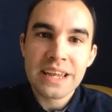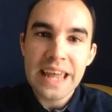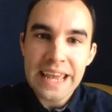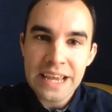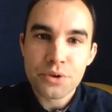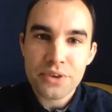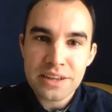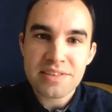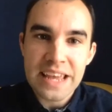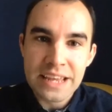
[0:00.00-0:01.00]
an
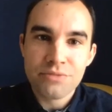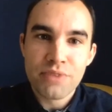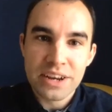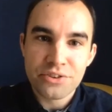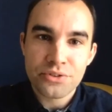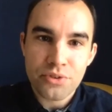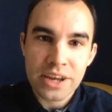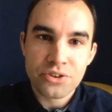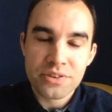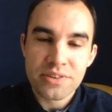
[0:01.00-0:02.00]
increase in
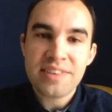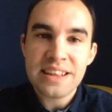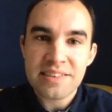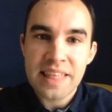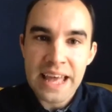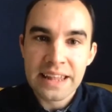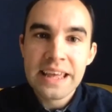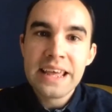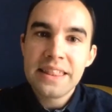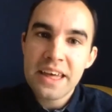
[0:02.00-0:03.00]
registration. Since then,
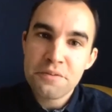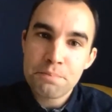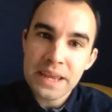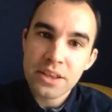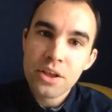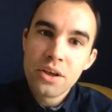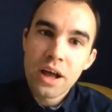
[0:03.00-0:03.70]
there have been